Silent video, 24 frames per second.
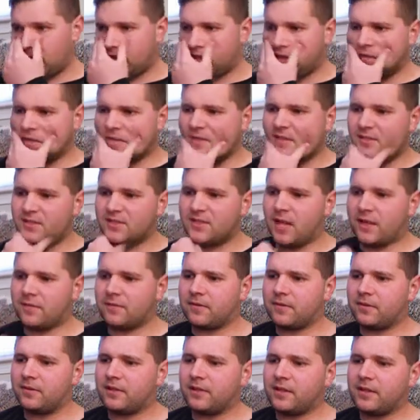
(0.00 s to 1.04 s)
He's
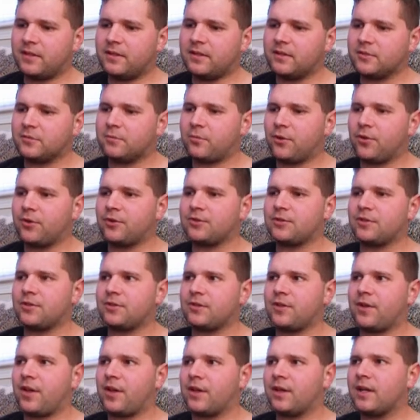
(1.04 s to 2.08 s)
definitely this
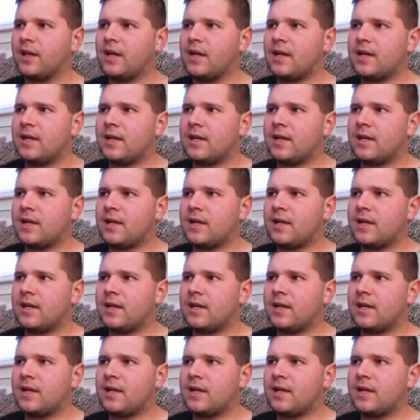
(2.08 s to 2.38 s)
person that